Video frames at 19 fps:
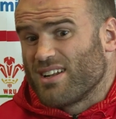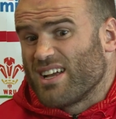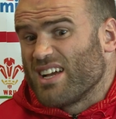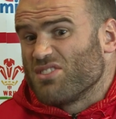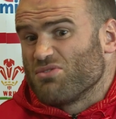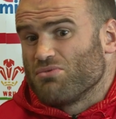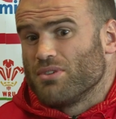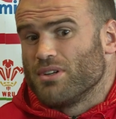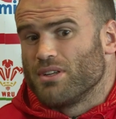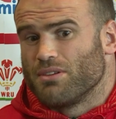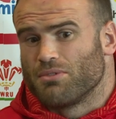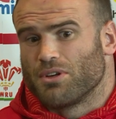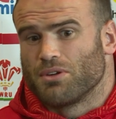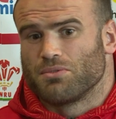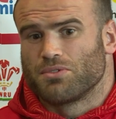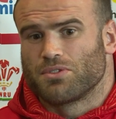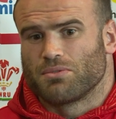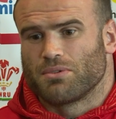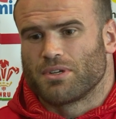The lads really
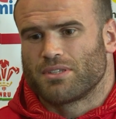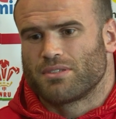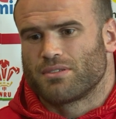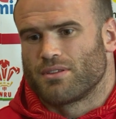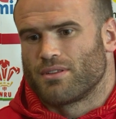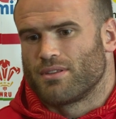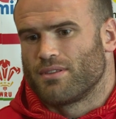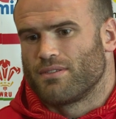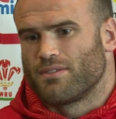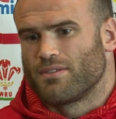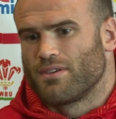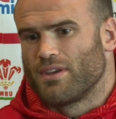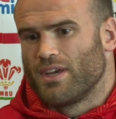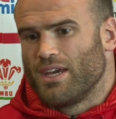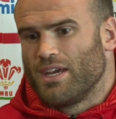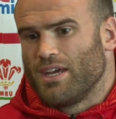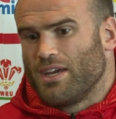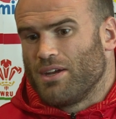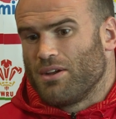rose to it, and
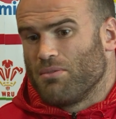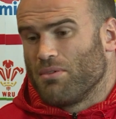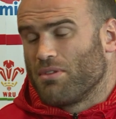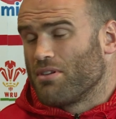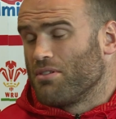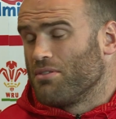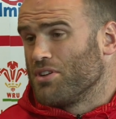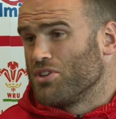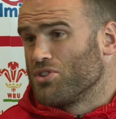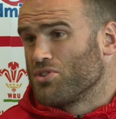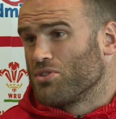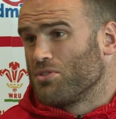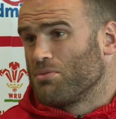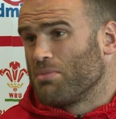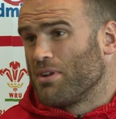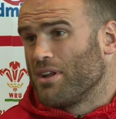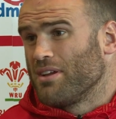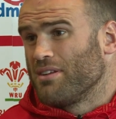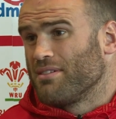we thoroughly
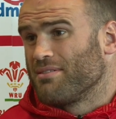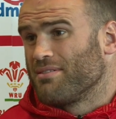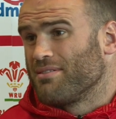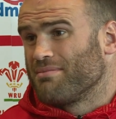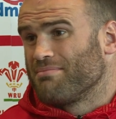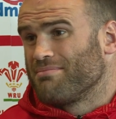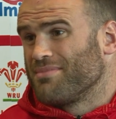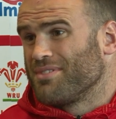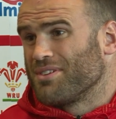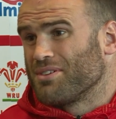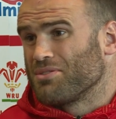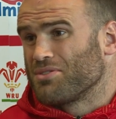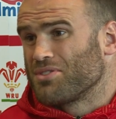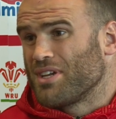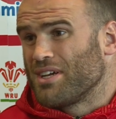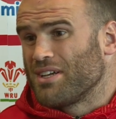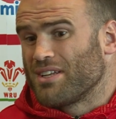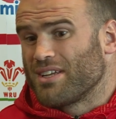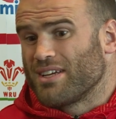enjoyed playing. You know,
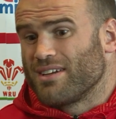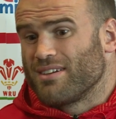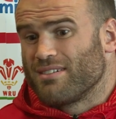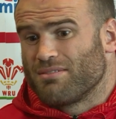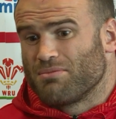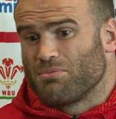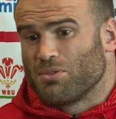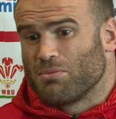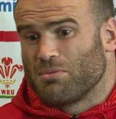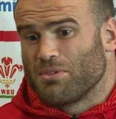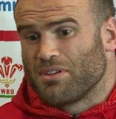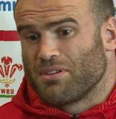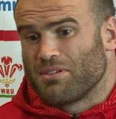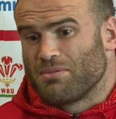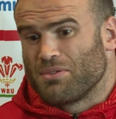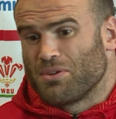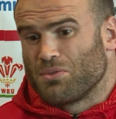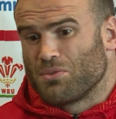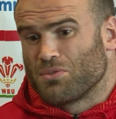Saturday will be
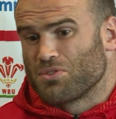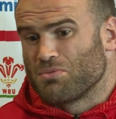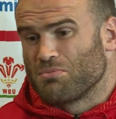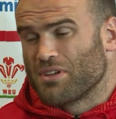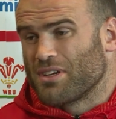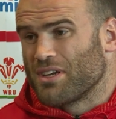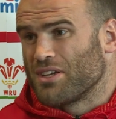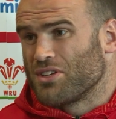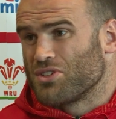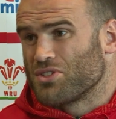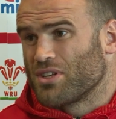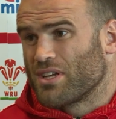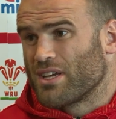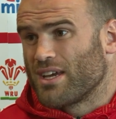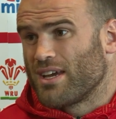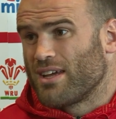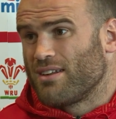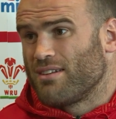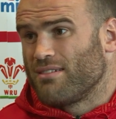an awesome occasion
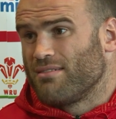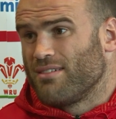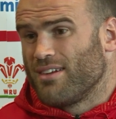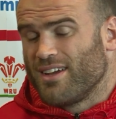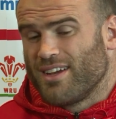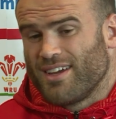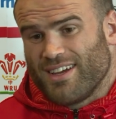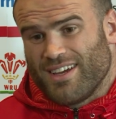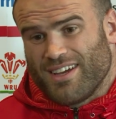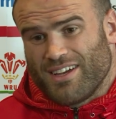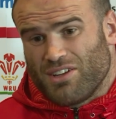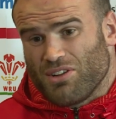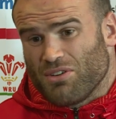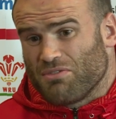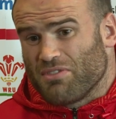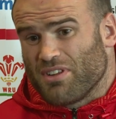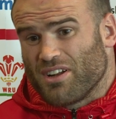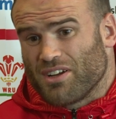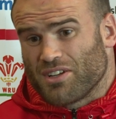again, and, you
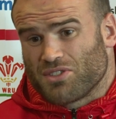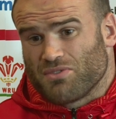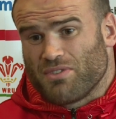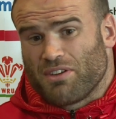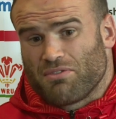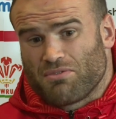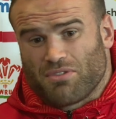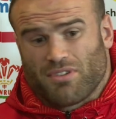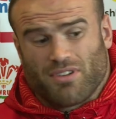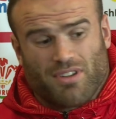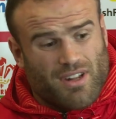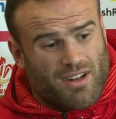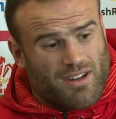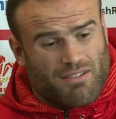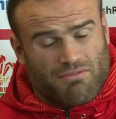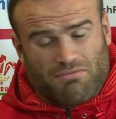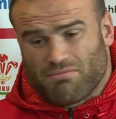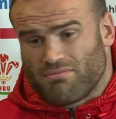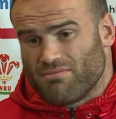know, for the likes of everyone,
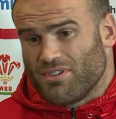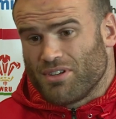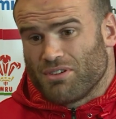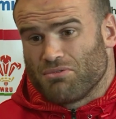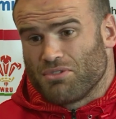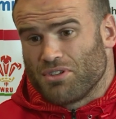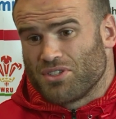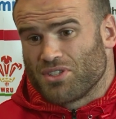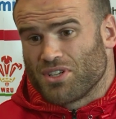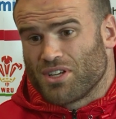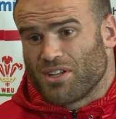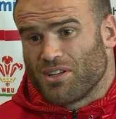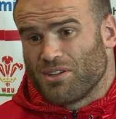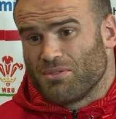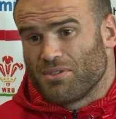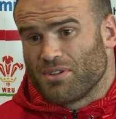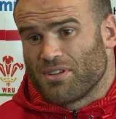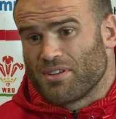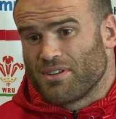and you know, Rhys
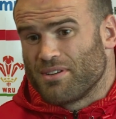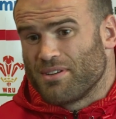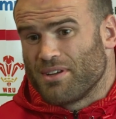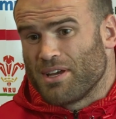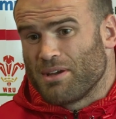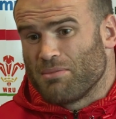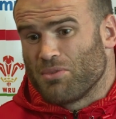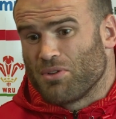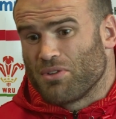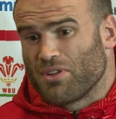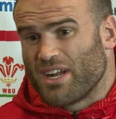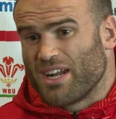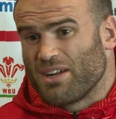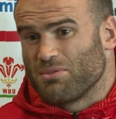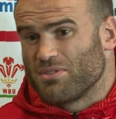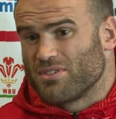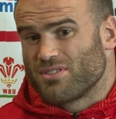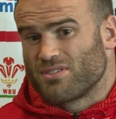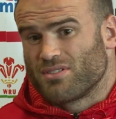included, more than
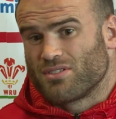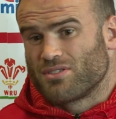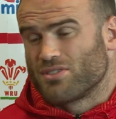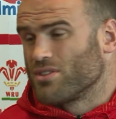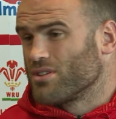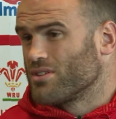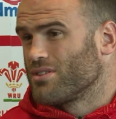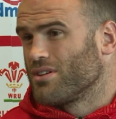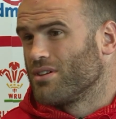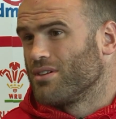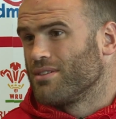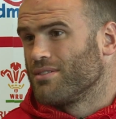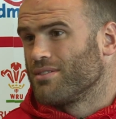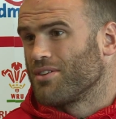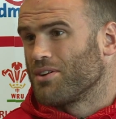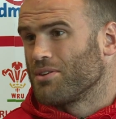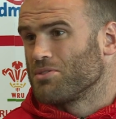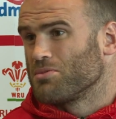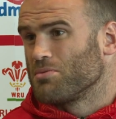anyone, it's such an exciting
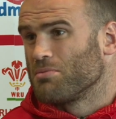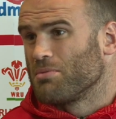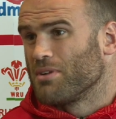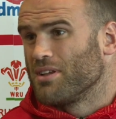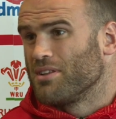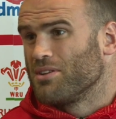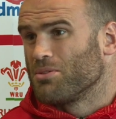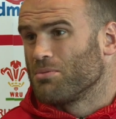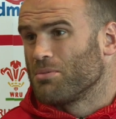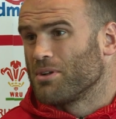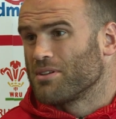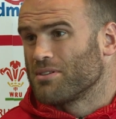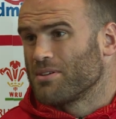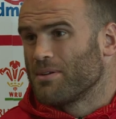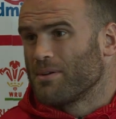time to be playing the All